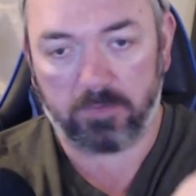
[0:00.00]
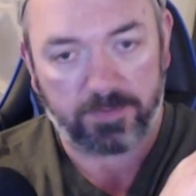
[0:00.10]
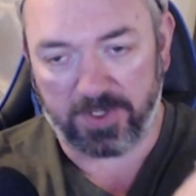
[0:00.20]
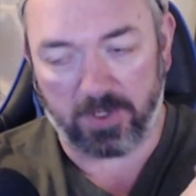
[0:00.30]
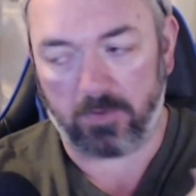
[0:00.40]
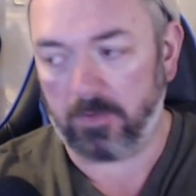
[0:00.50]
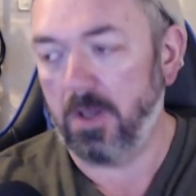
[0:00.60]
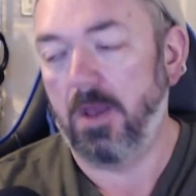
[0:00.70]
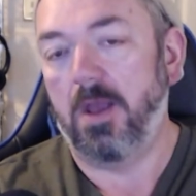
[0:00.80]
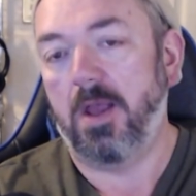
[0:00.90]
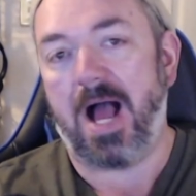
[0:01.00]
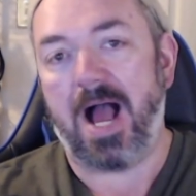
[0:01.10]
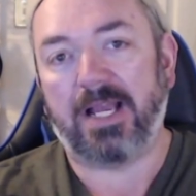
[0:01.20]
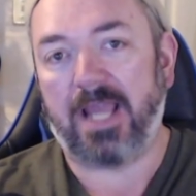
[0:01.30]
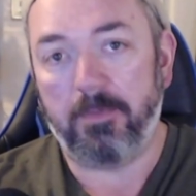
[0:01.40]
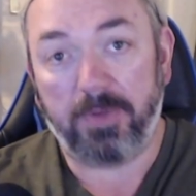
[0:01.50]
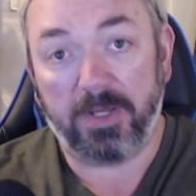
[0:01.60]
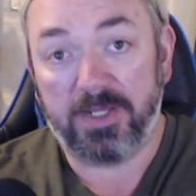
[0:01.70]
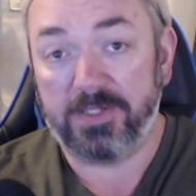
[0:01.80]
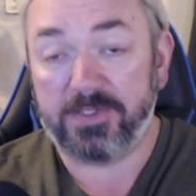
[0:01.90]
So I can't play
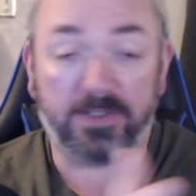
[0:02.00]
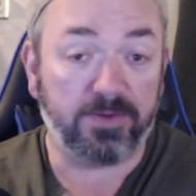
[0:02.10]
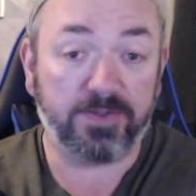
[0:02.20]
these until